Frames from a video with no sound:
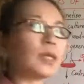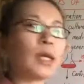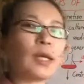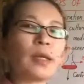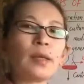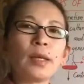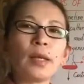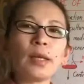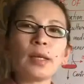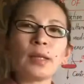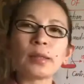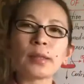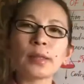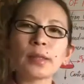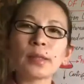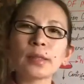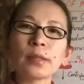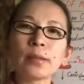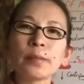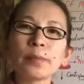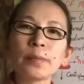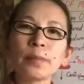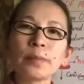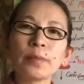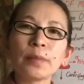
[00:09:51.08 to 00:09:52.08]

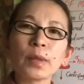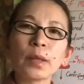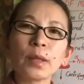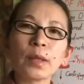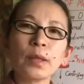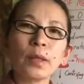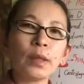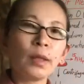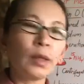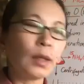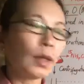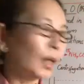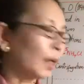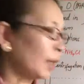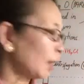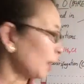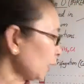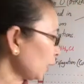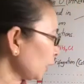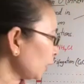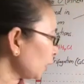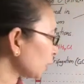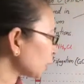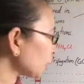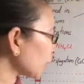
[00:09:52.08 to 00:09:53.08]
DNAs.
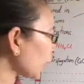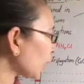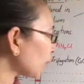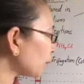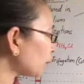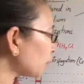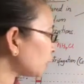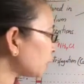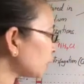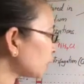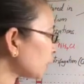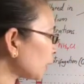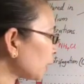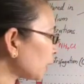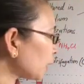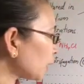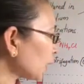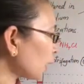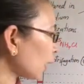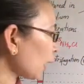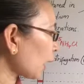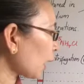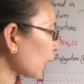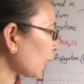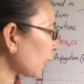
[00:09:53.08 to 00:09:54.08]
each hybrid
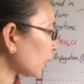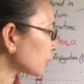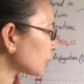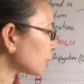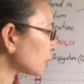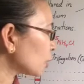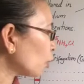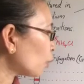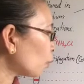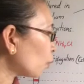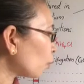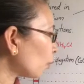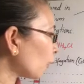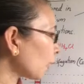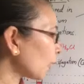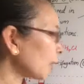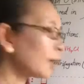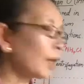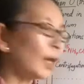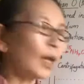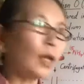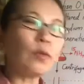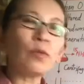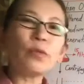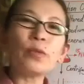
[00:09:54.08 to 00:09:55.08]
DNA has
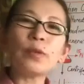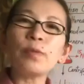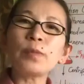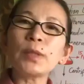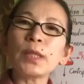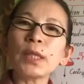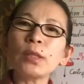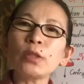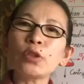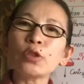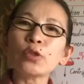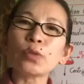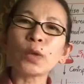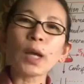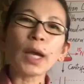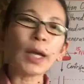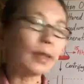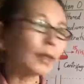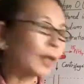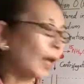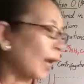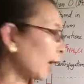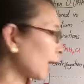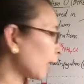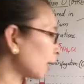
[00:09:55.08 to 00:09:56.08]
one N15
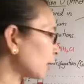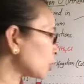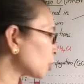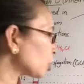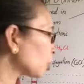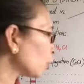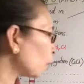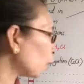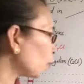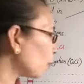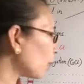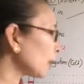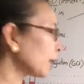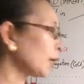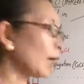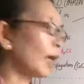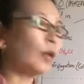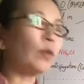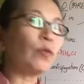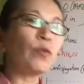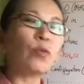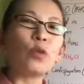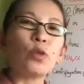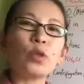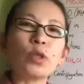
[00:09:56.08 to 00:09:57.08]
strand and one
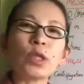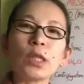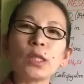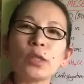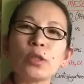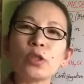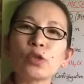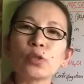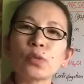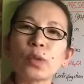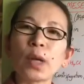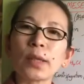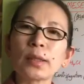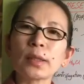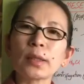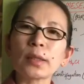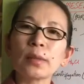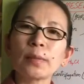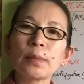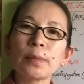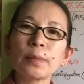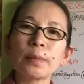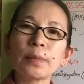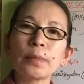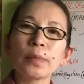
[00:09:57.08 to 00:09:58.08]
N14 strand.
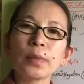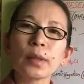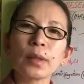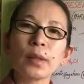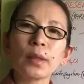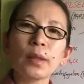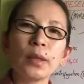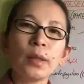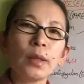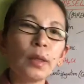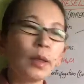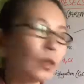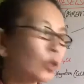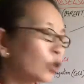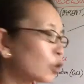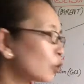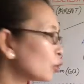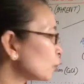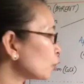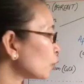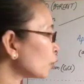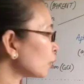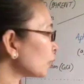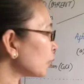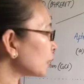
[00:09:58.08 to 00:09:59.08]
So
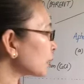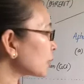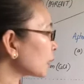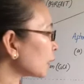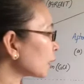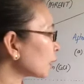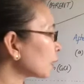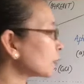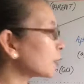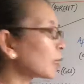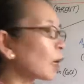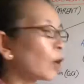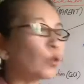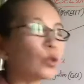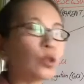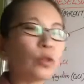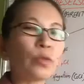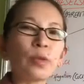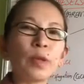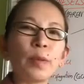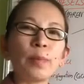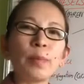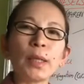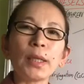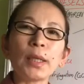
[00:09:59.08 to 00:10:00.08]
during the second round
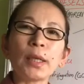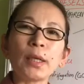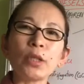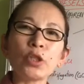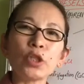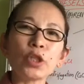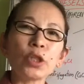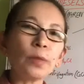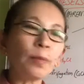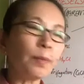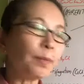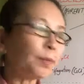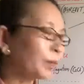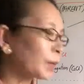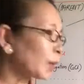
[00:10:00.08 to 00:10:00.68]
of replication,